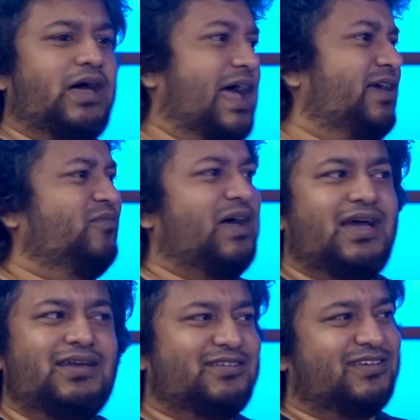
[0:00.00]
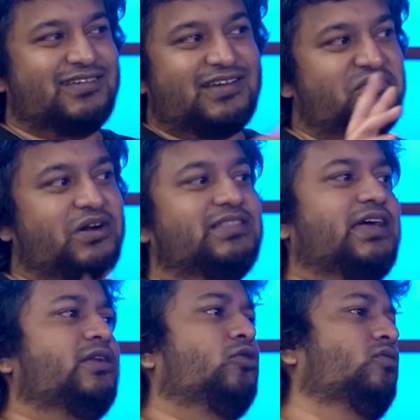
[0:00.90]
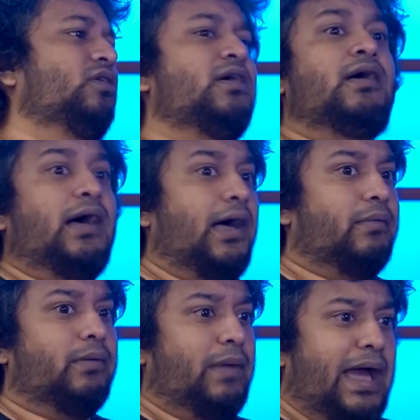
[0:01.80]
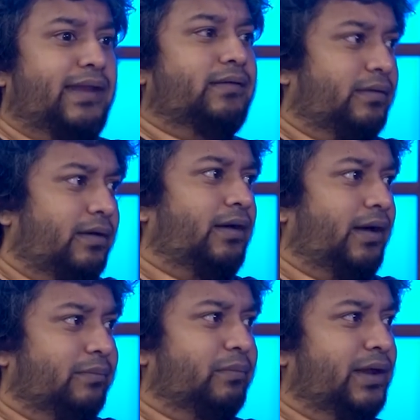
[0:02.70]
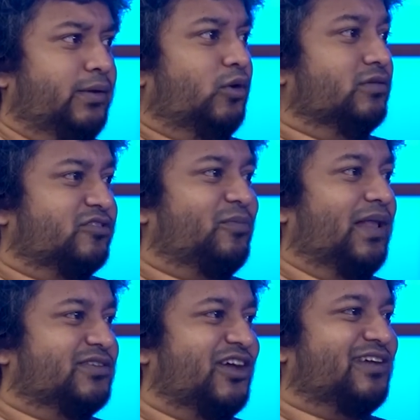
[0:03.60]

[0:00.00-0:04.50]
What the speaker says: I converted that into I'm a man and men don't spell check